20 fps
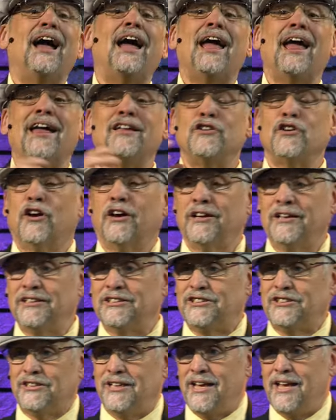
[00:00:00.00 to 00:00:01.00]
And you're going to
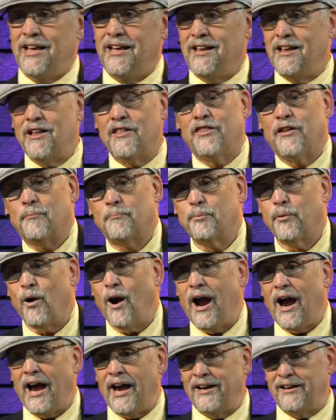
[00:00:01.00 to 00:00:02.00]
see the
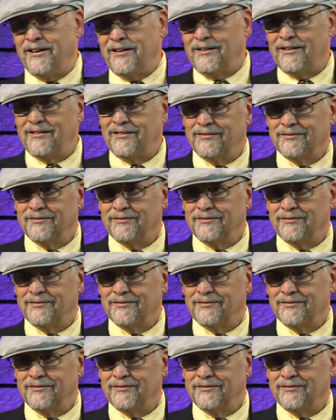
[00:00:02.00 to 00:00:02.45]
bride